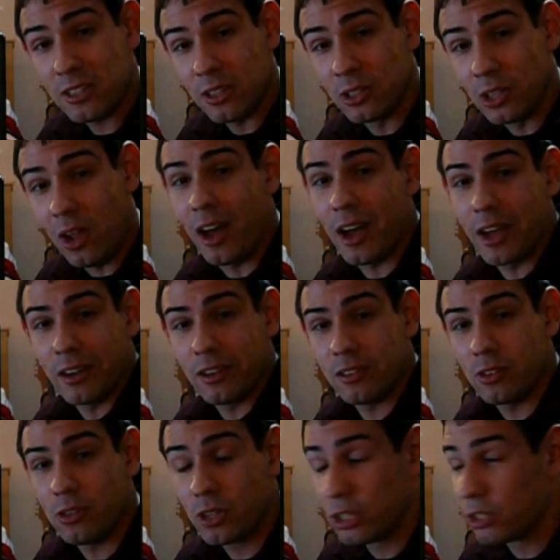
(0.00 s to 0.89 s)
a lot.
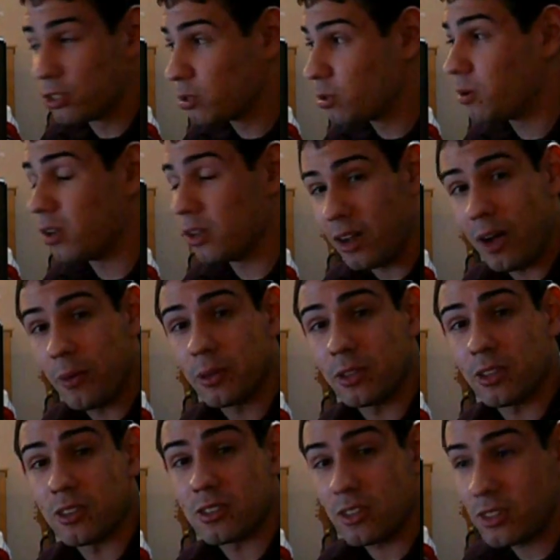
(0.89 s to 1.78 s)
You can do a lot
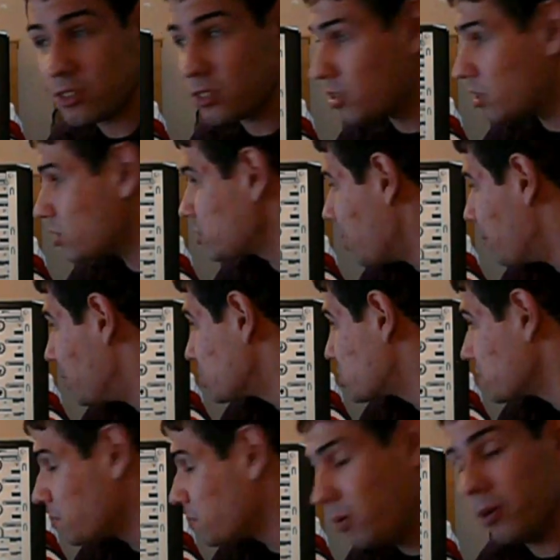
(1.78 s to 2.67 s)
with this, and this is just a
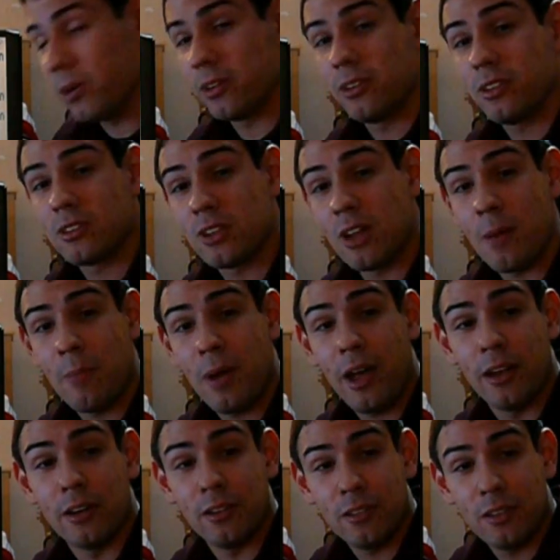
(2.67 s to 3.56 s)
budget board. It's not
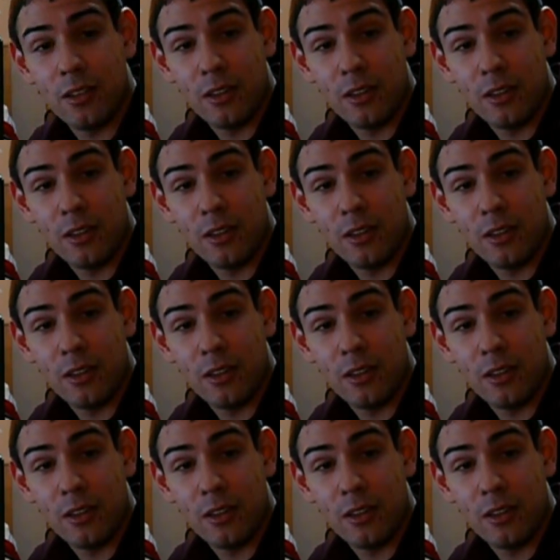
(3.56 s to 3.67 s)
bad.